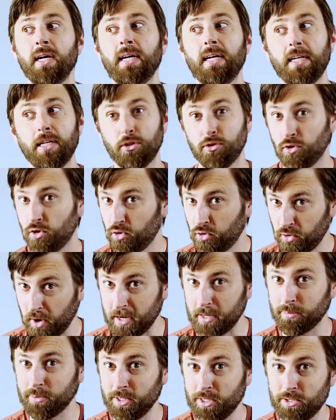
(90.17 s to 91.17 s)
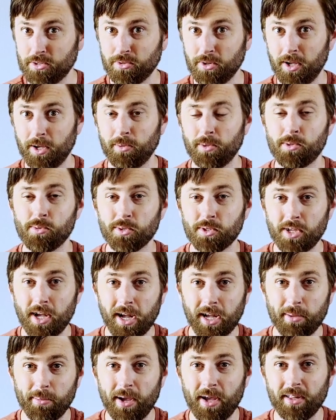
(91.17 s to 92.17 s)
incredibly strong, which we'll
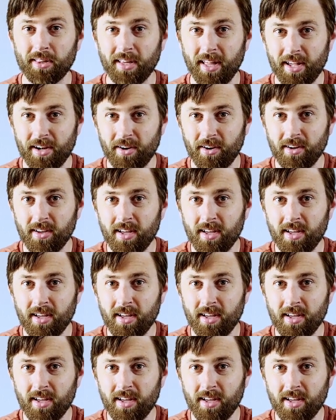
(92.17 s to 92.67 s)
talk about later.